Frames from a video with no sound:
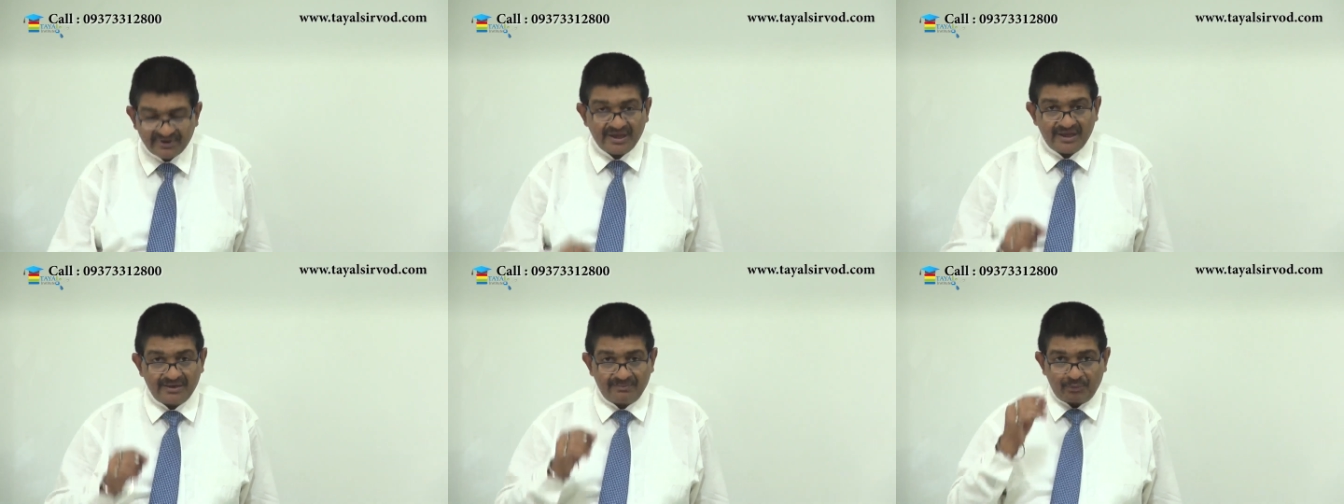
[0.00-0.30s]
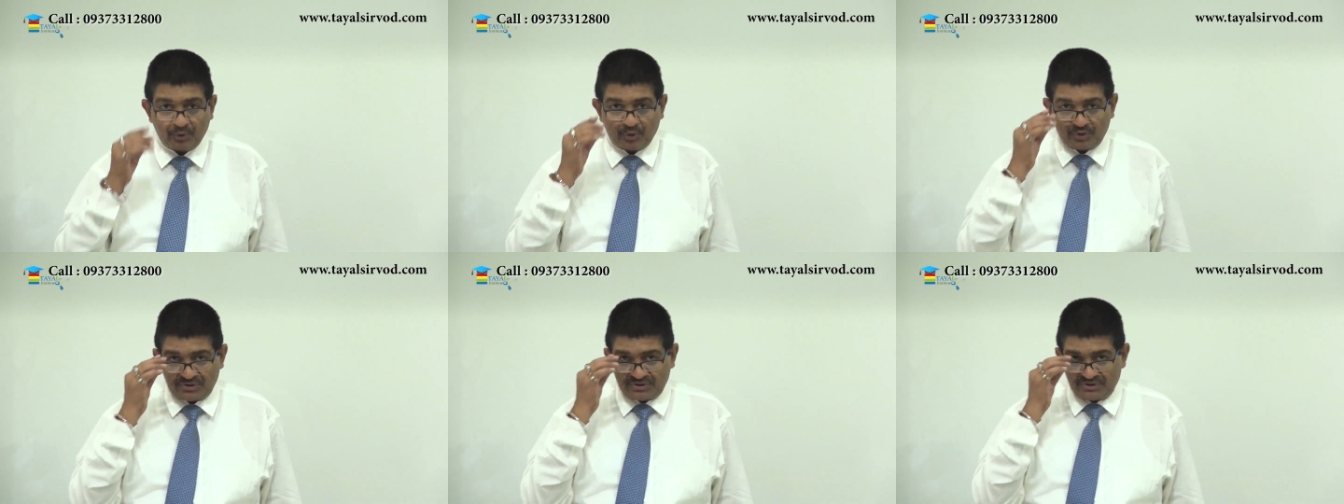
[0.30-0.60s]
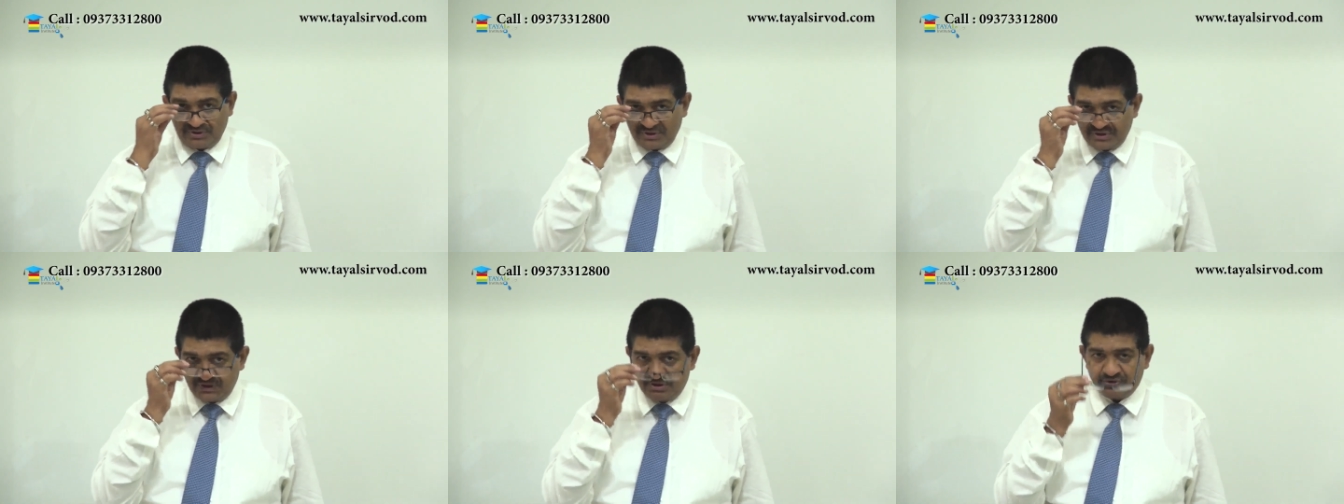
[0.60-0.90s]

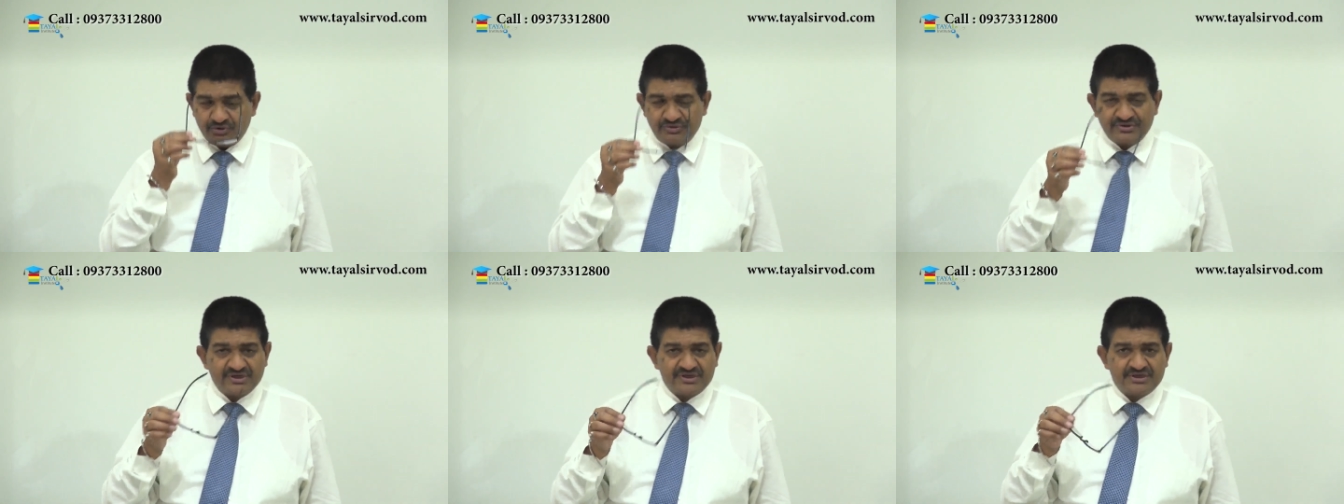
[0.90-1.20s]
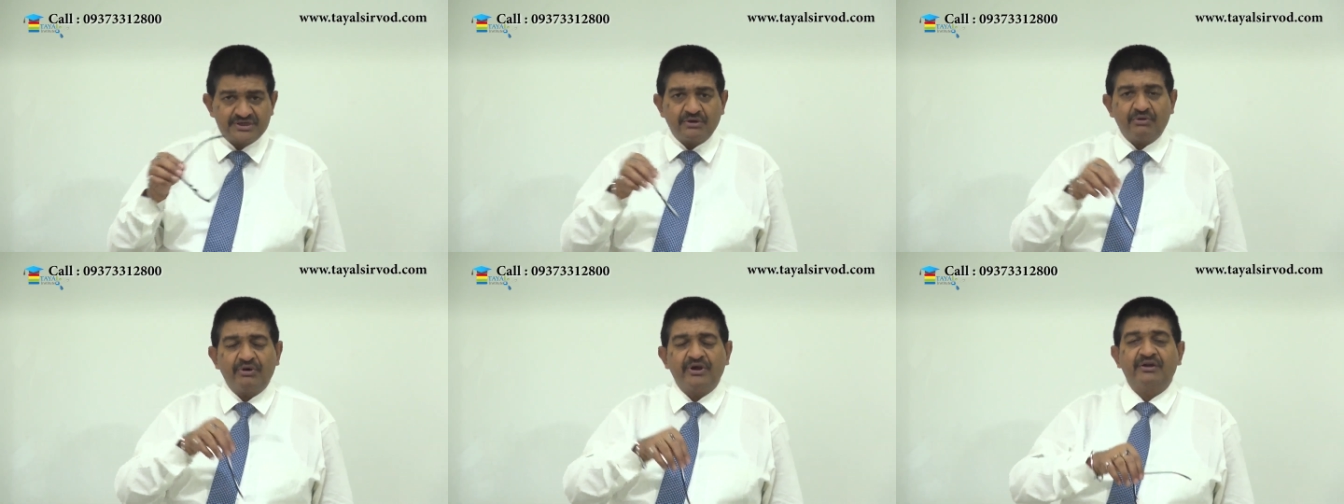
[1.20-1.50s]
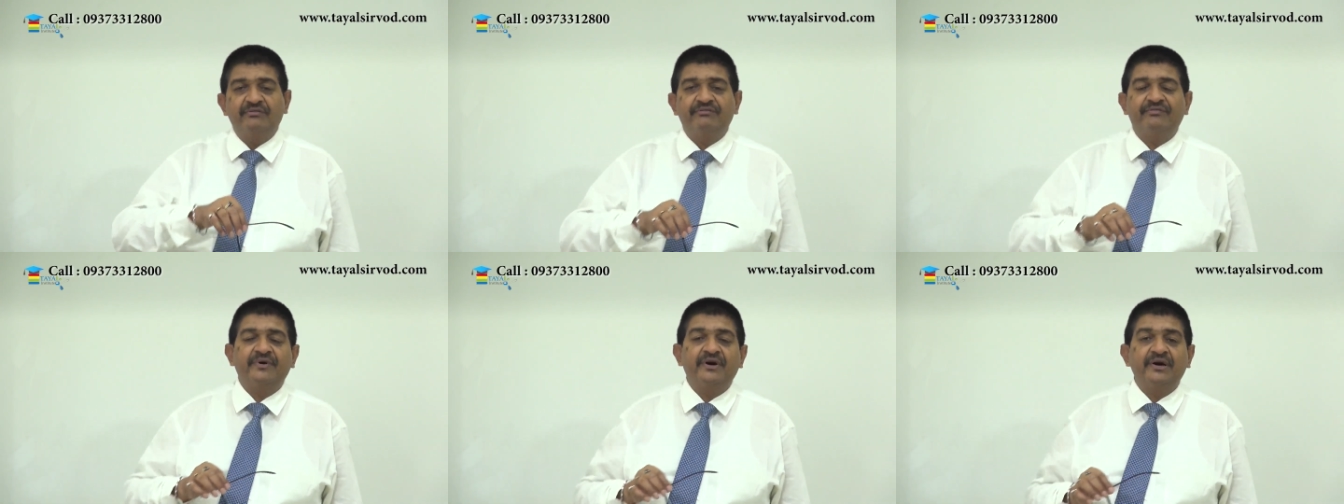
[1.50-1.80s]
airport. So just now I
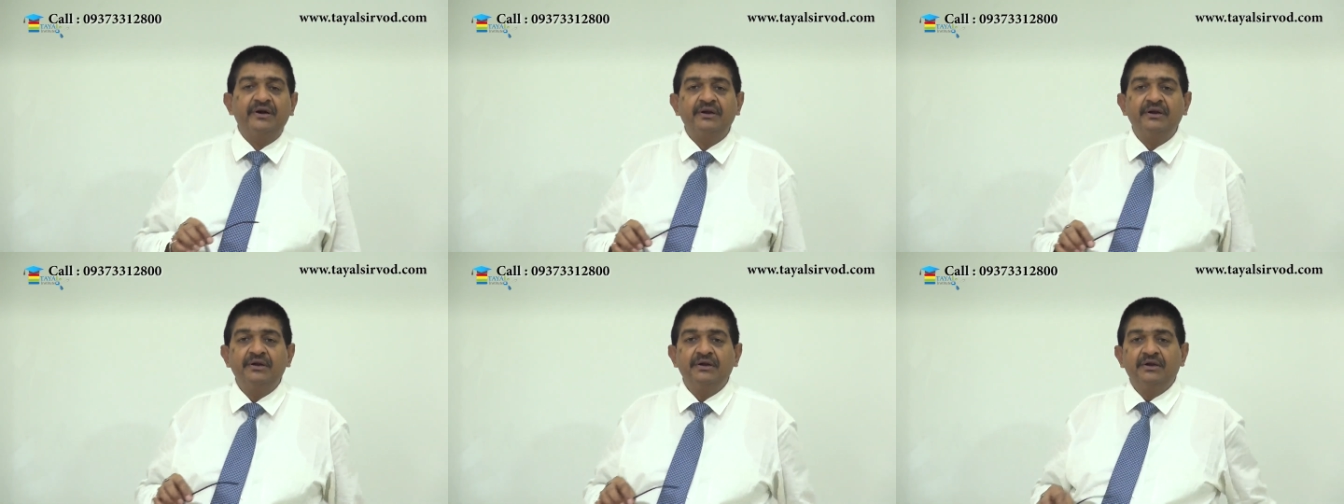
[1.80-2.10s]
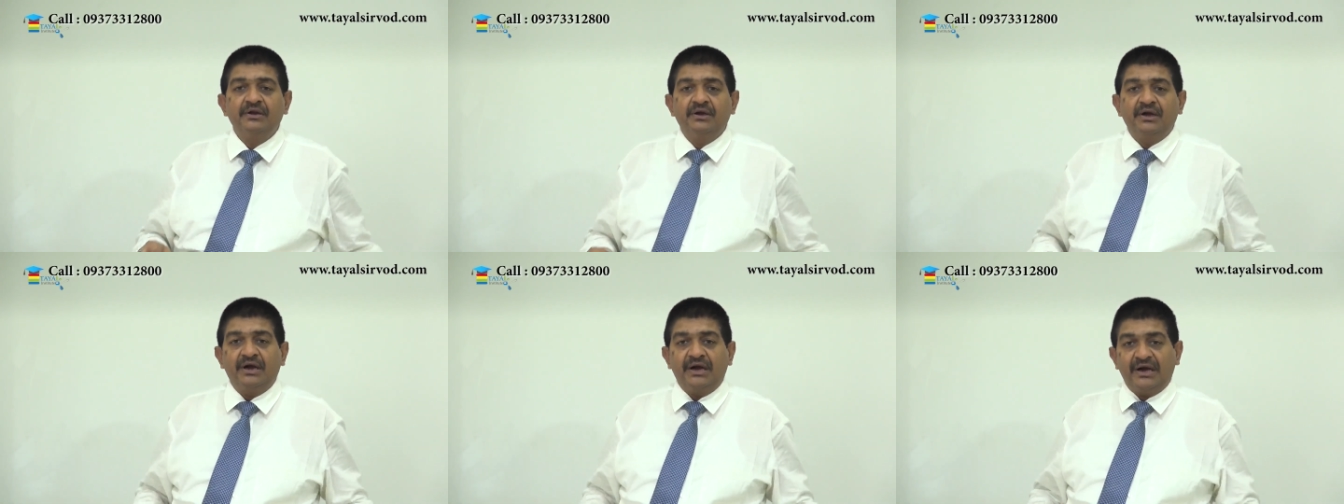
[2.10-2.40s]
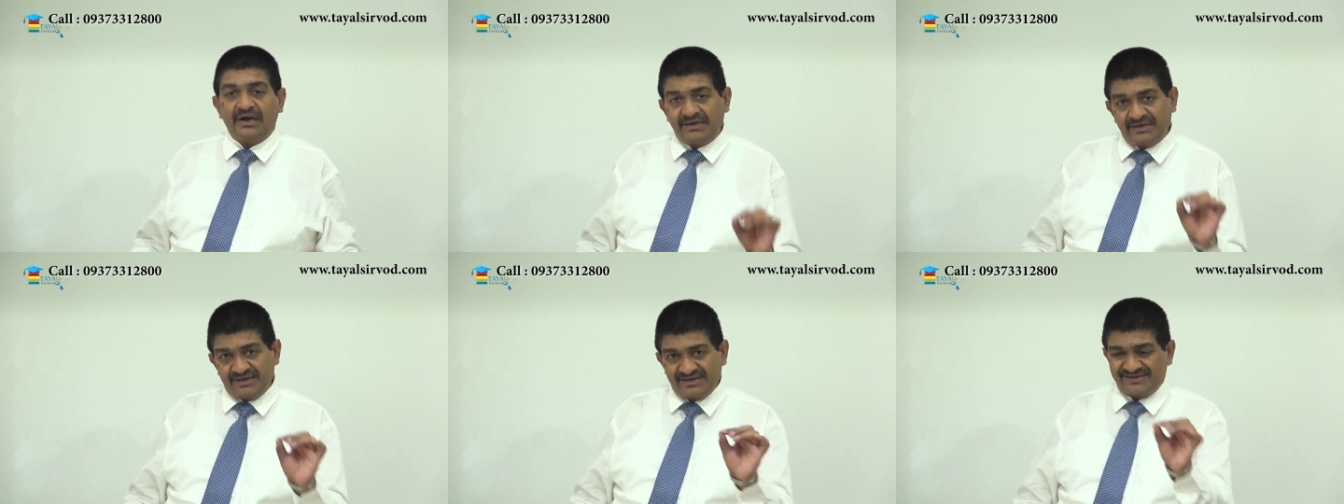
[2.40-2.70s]
referred
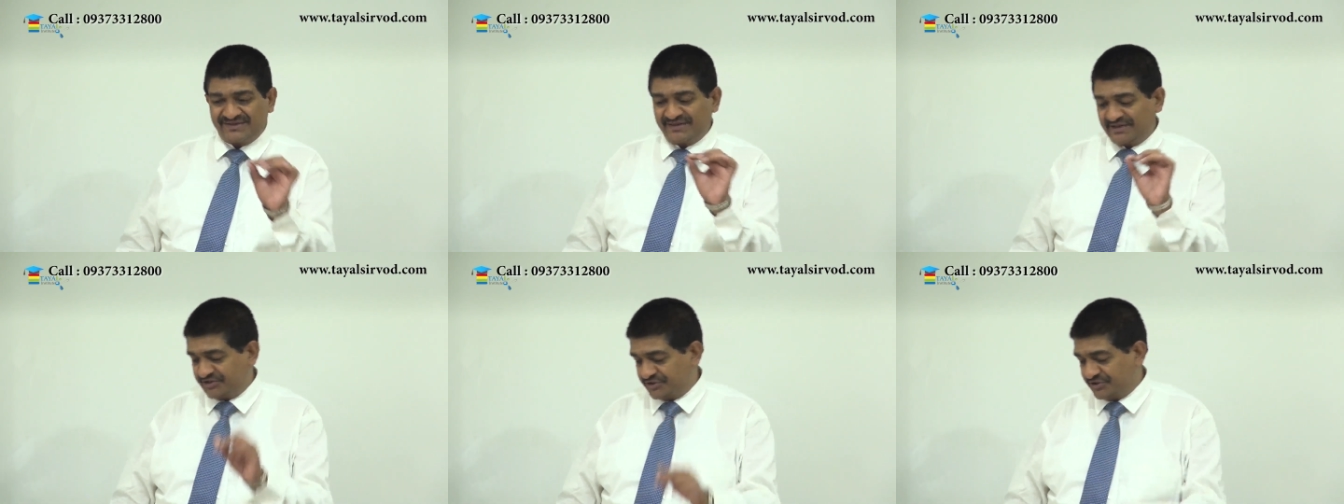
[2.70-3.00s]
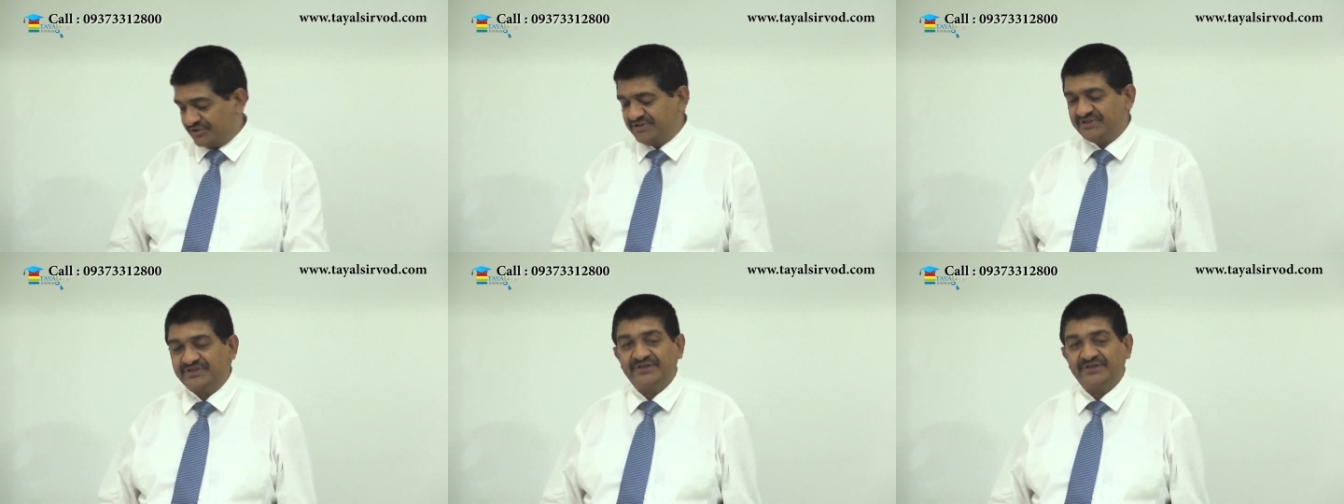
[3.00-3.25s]
under section